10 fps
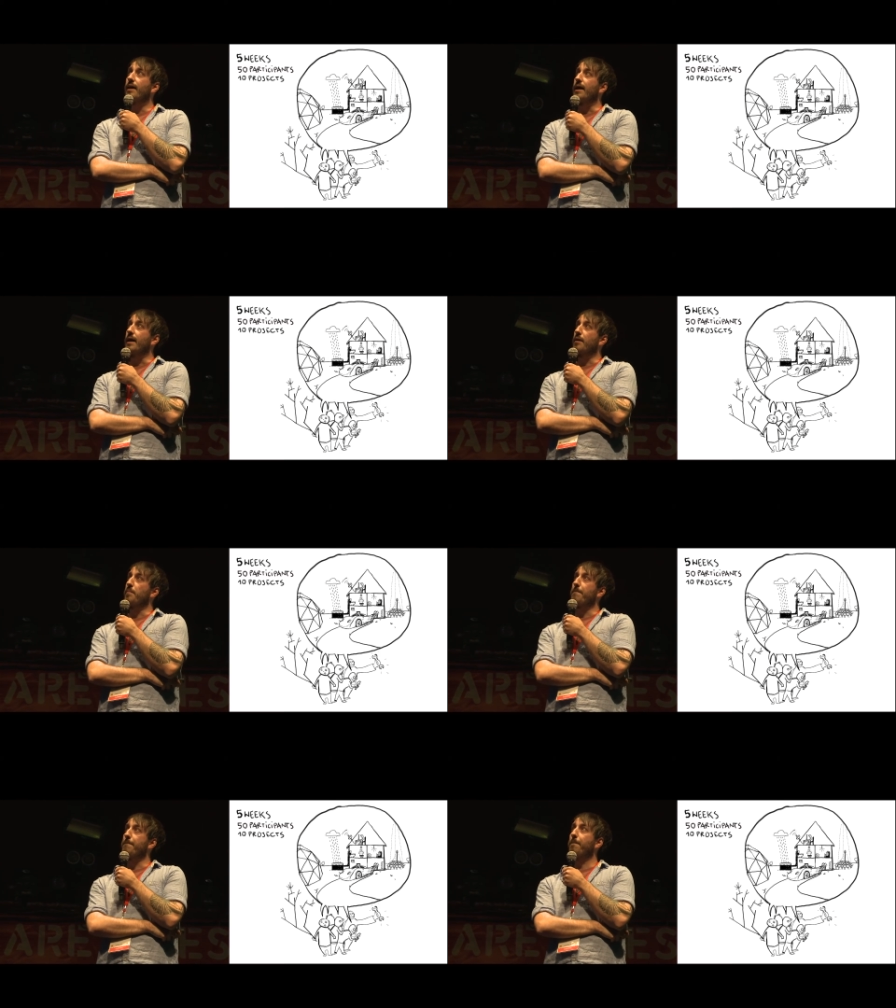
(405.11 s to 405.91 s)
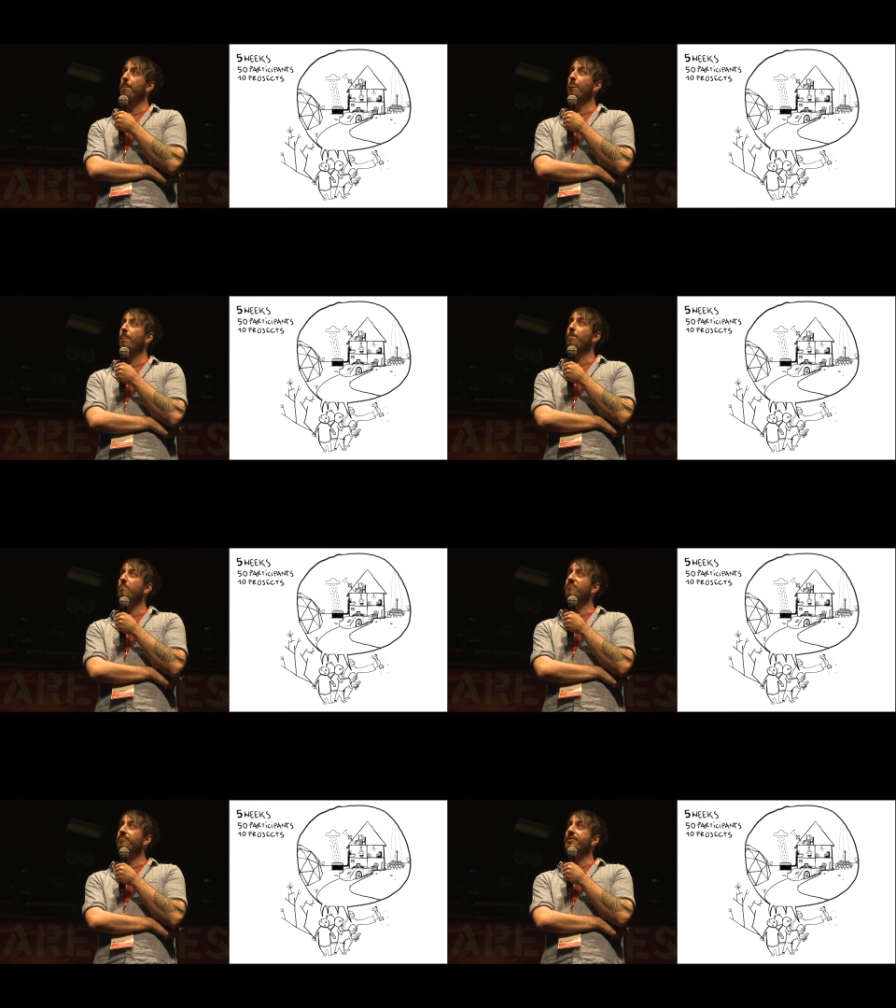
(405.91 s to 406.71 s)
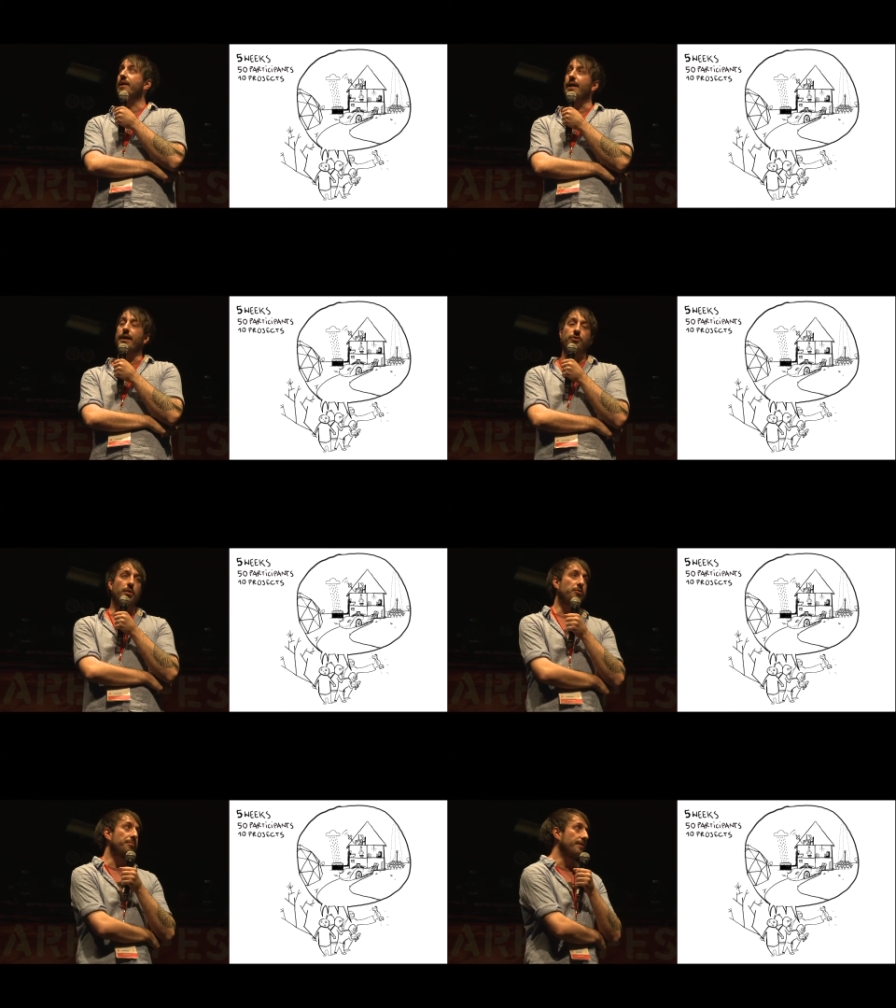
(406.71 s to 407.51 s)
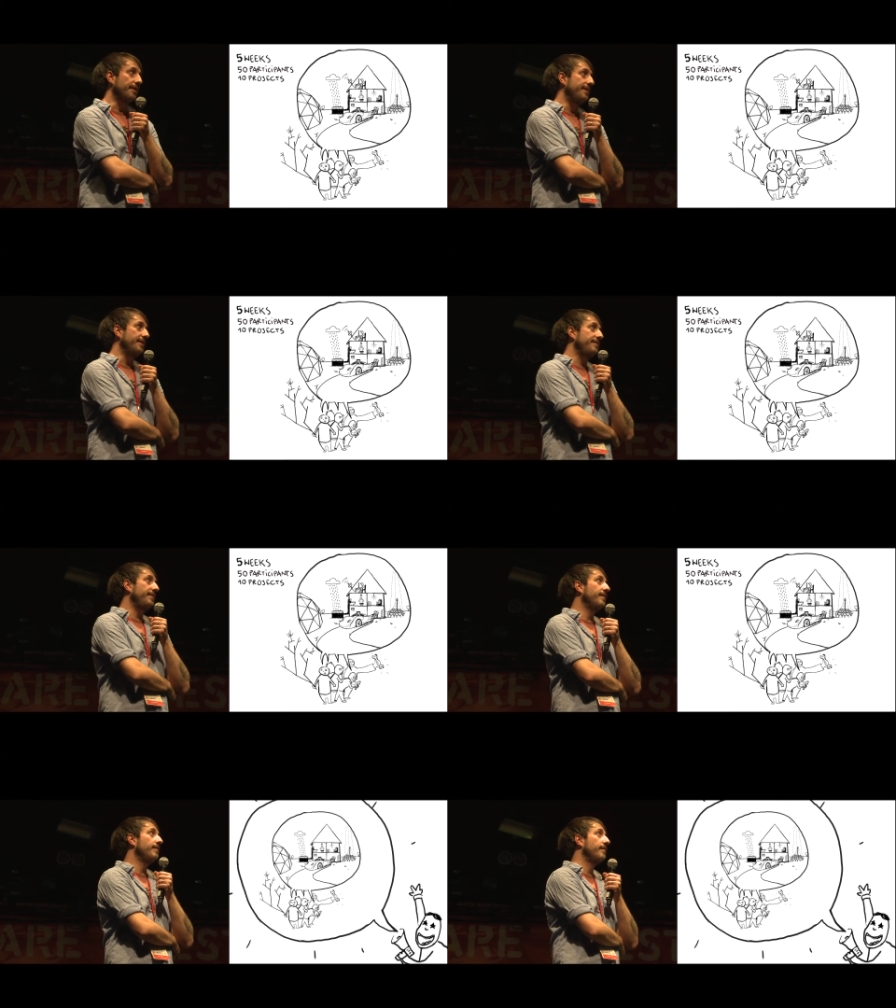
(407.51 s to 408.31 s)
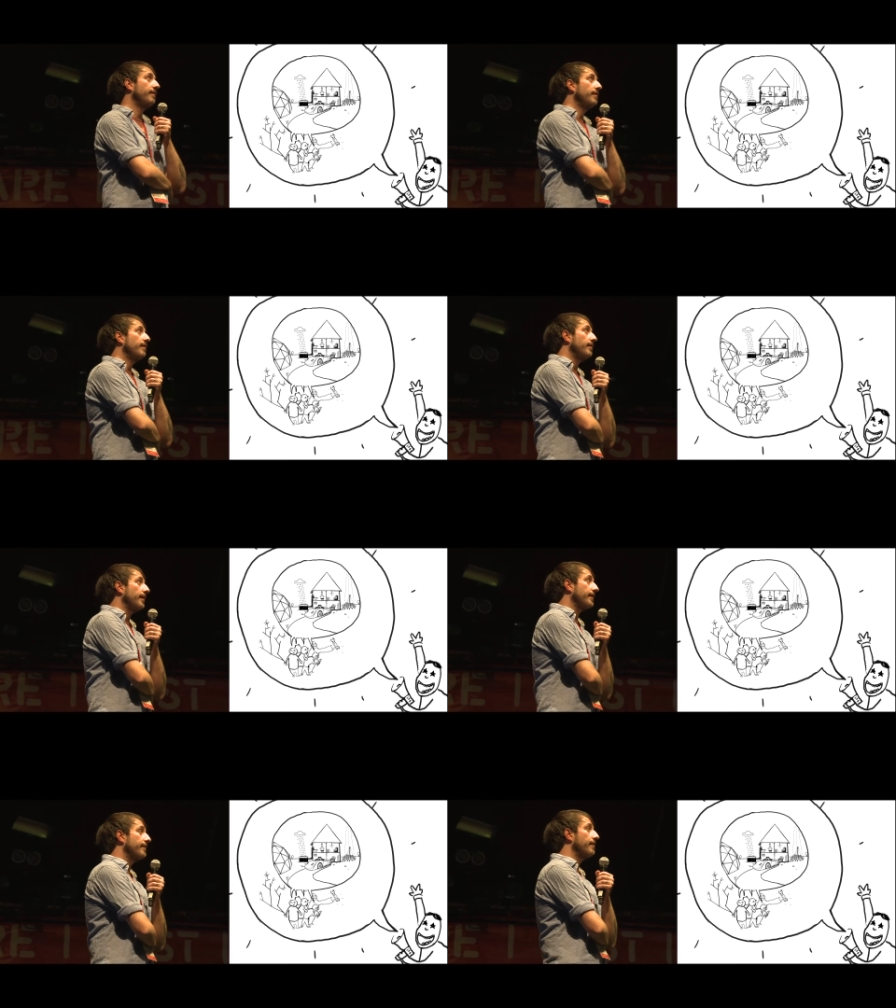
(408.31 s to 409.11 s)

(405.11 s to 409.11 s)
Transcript: Um, and hope to build a kit, like